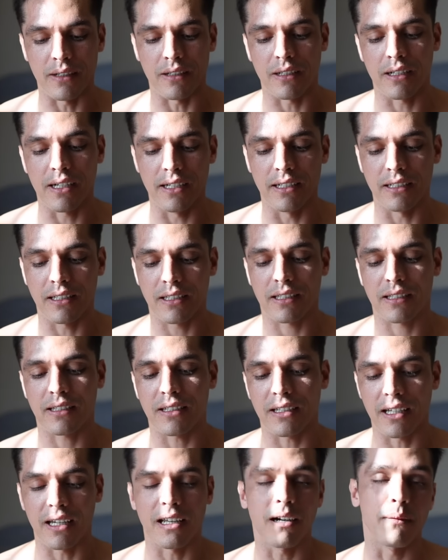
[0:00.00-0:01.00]
All right,
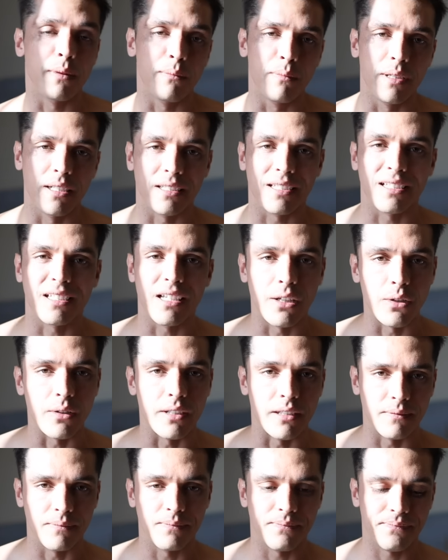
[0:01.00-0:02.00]
and I'm a bit
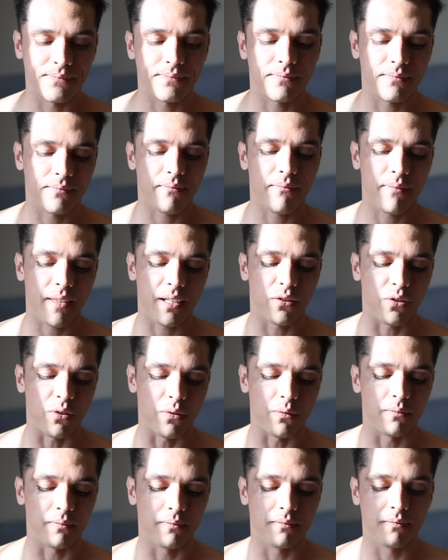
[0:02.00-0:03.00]
stuttery,
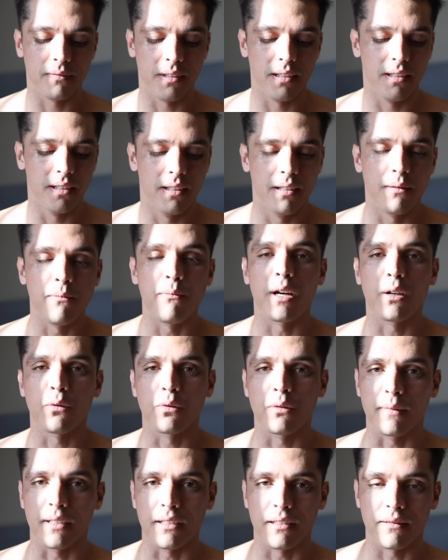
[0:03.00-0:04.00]
so bear
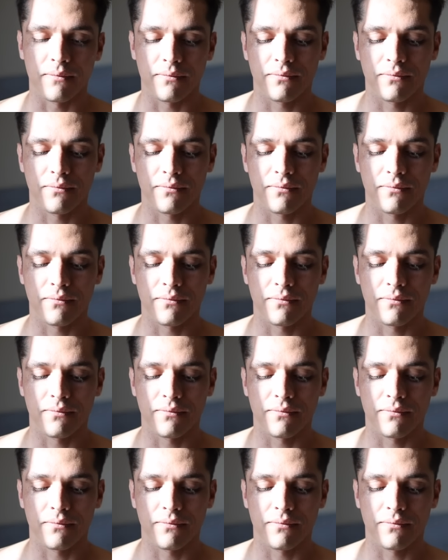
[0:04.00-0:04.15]
with me.